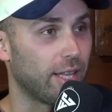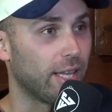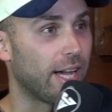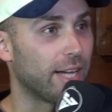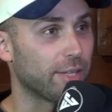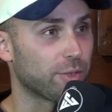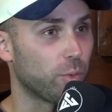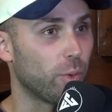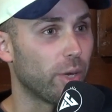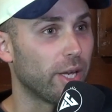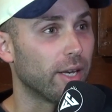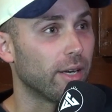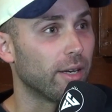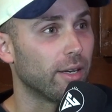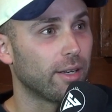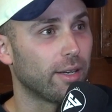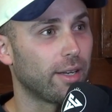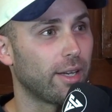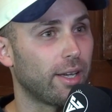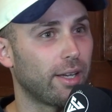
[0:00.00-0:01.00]
their last win,
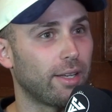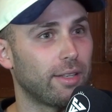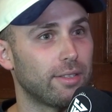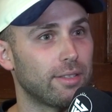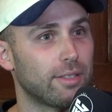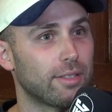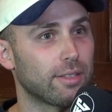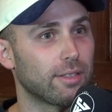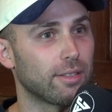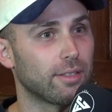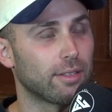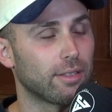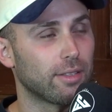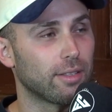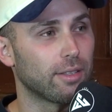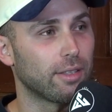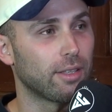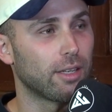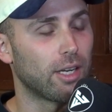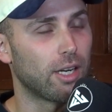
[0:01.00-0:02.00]
and
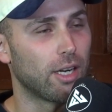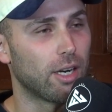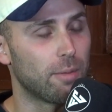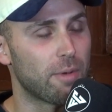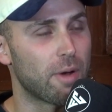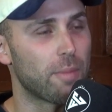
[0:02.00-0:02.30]
I